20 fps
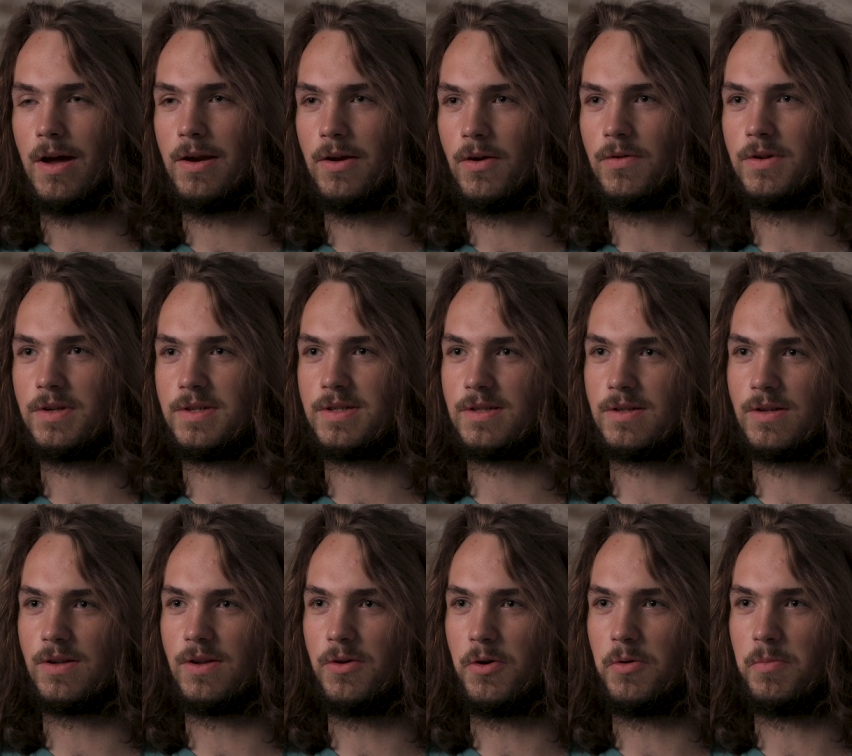I know this is
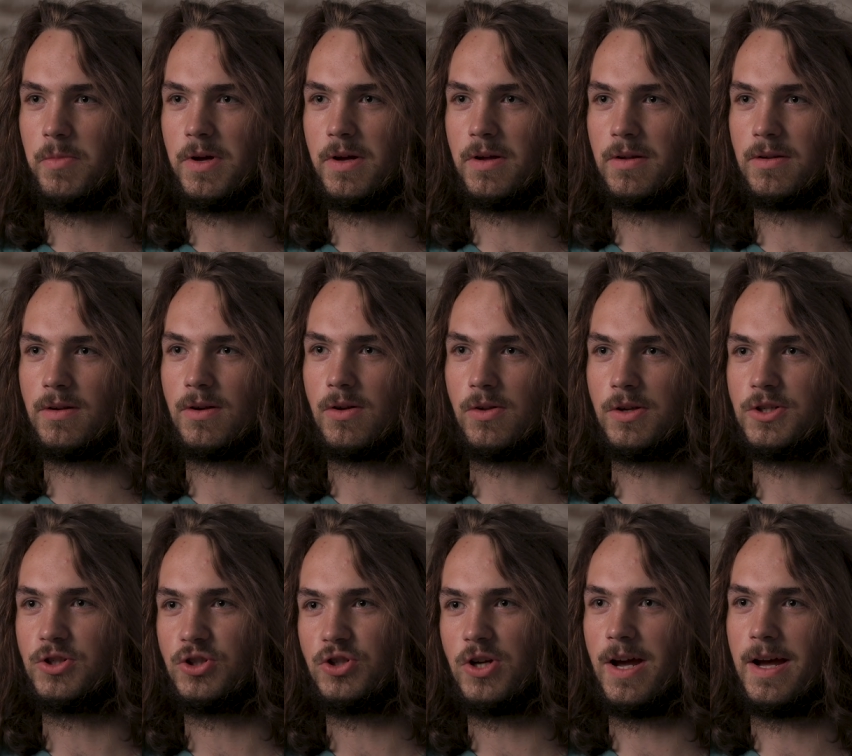a little bit
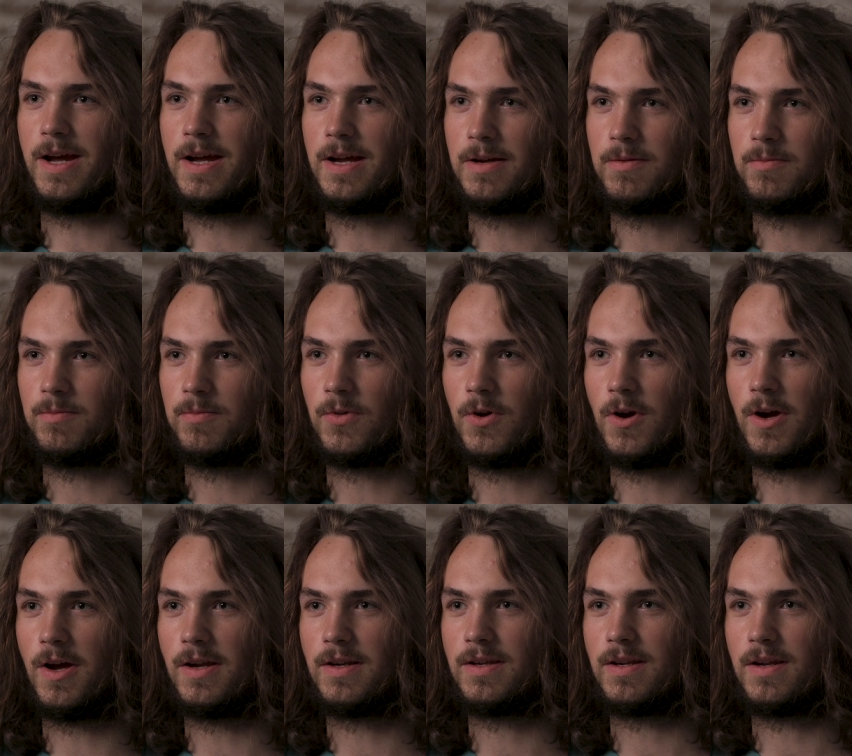cliche,
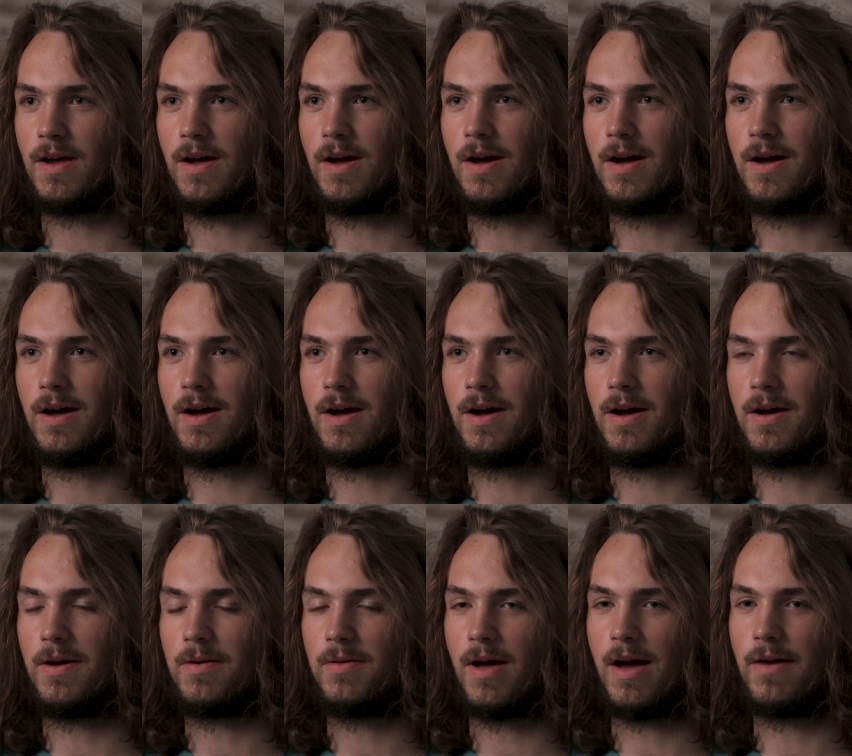but
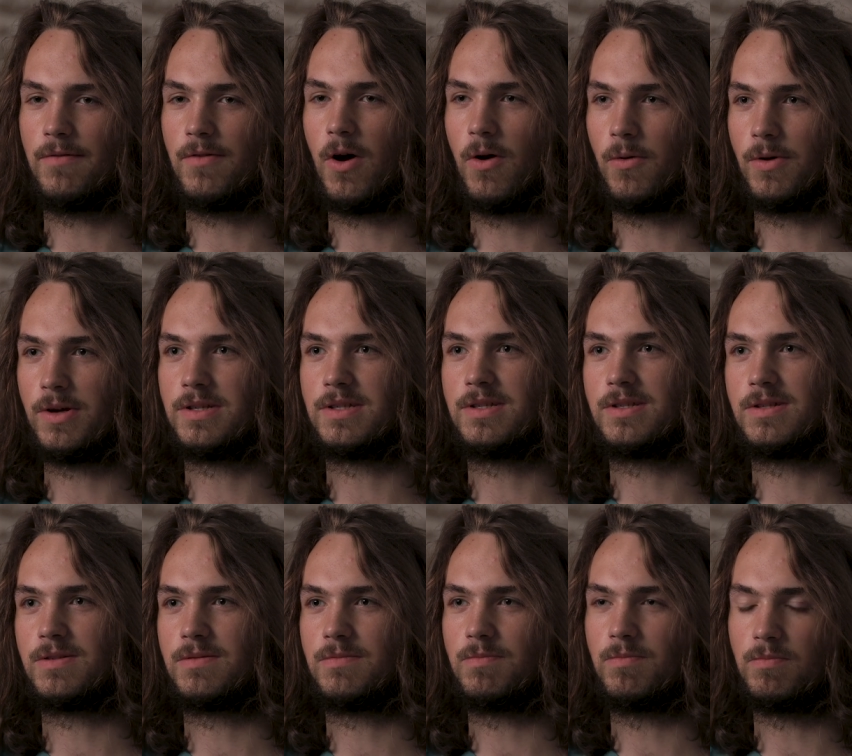uh, I've
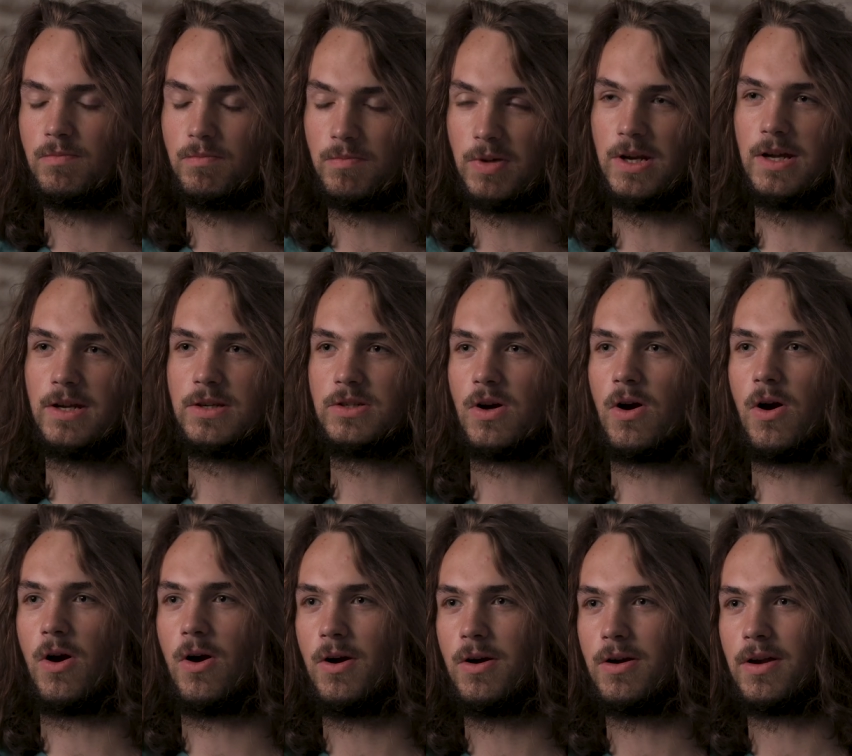always been into
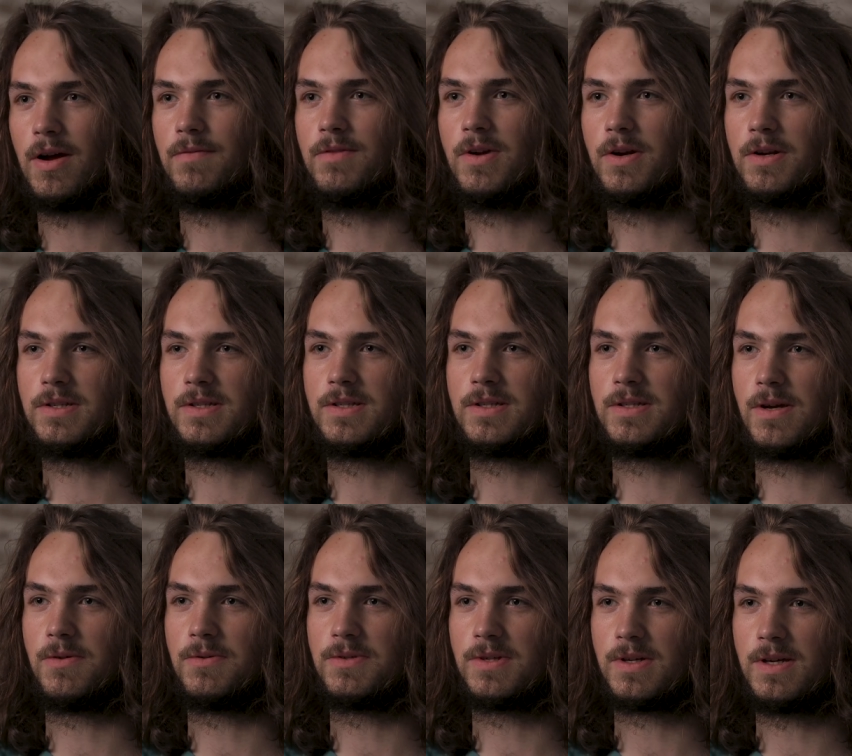art. I've done it since
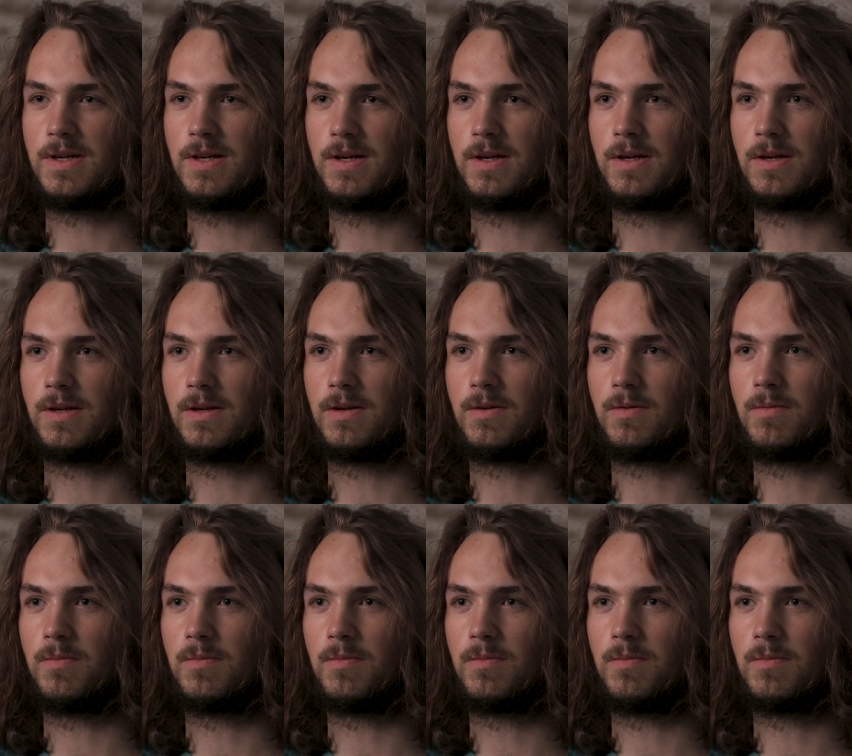I was a kid